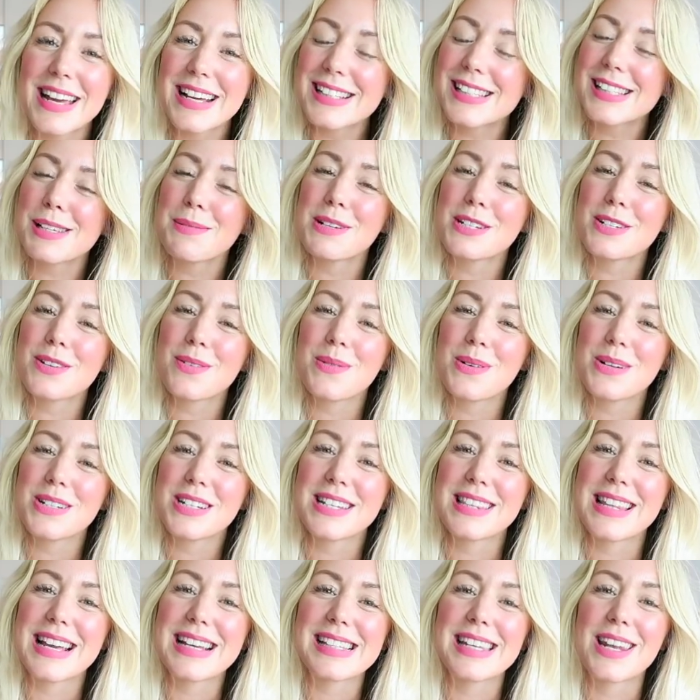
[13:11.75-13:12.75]
Thanks so much for
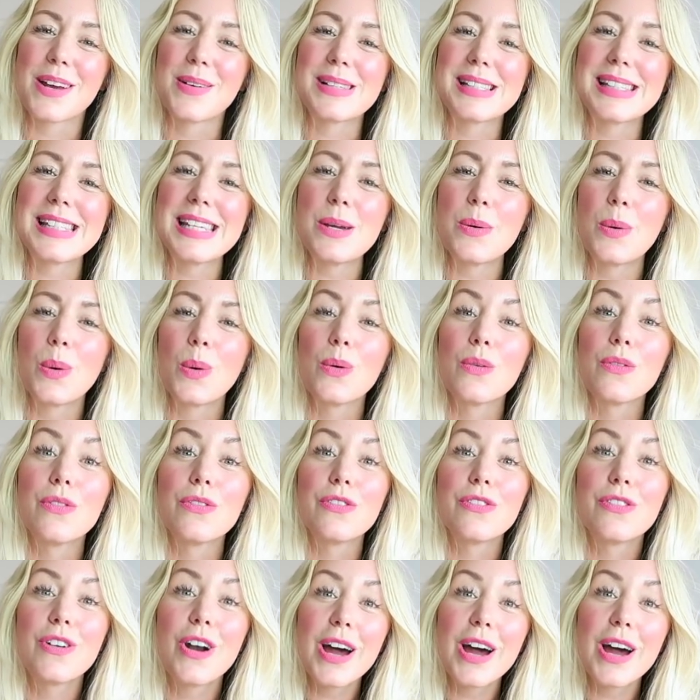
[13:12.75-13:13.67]
watching this, and I will see you all on